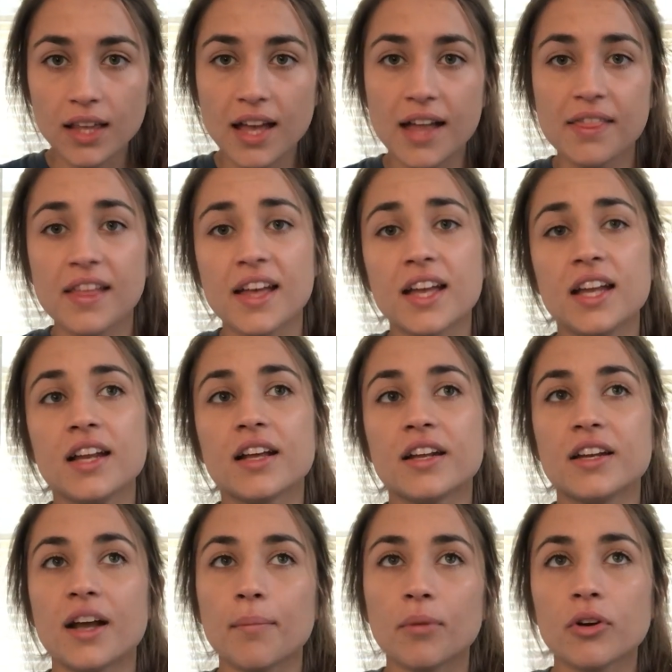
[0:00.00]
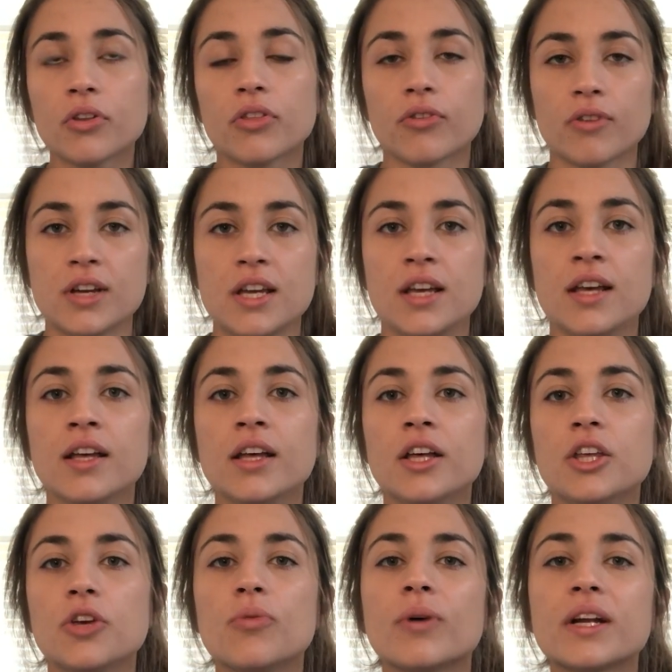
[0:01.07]
And then number three,
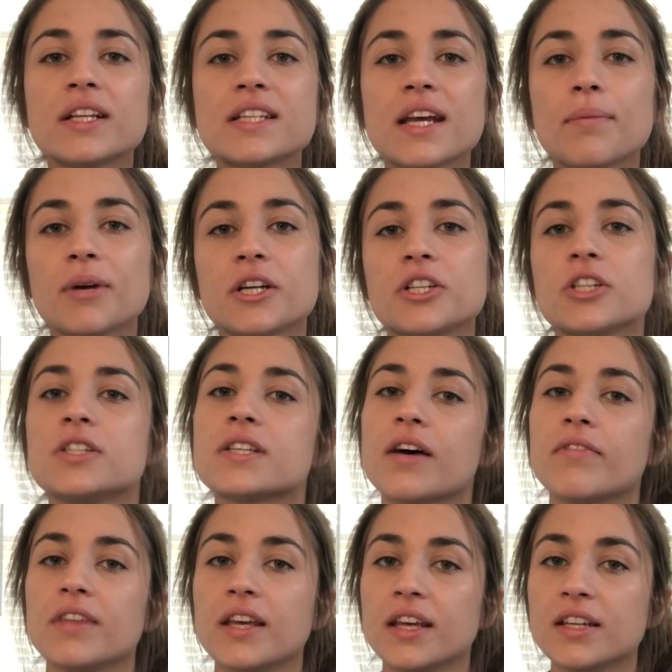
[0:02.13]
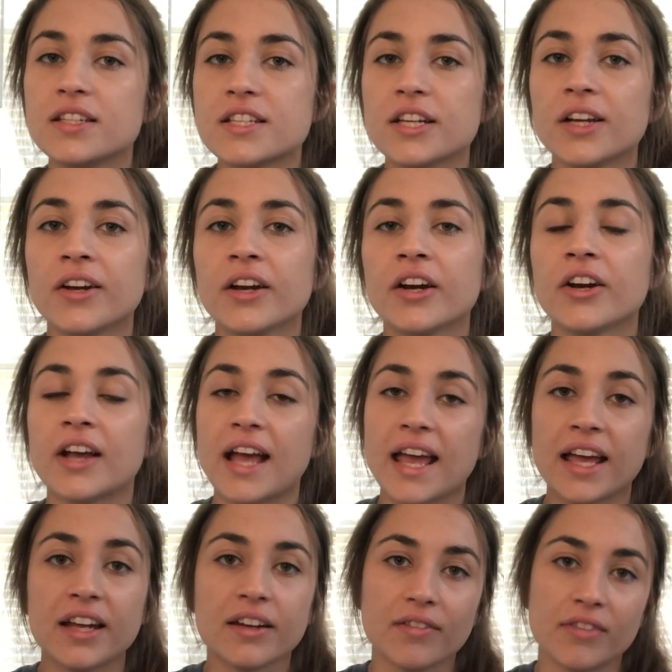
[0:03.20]
you want to take pictures of the interior
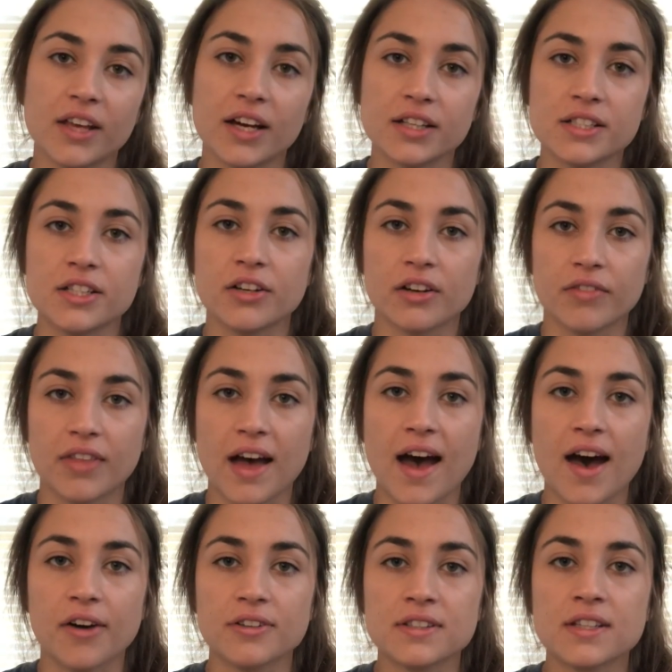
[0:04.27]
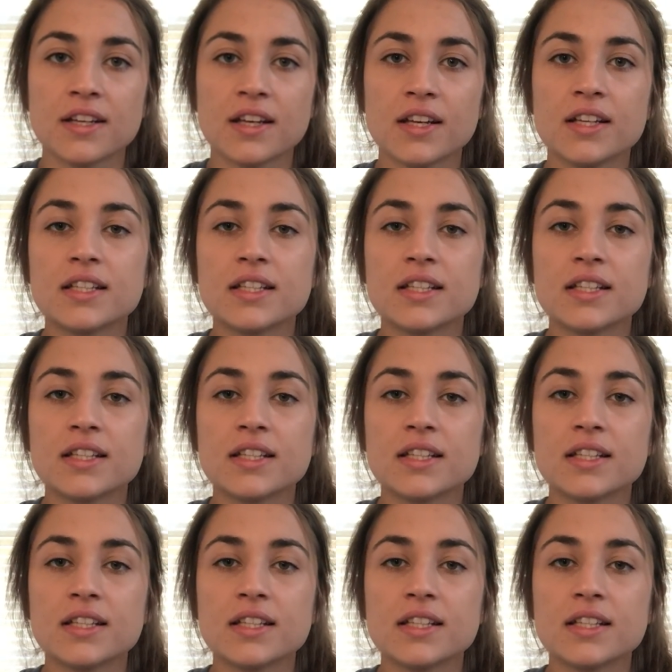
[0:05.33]
and of the exterior of the house.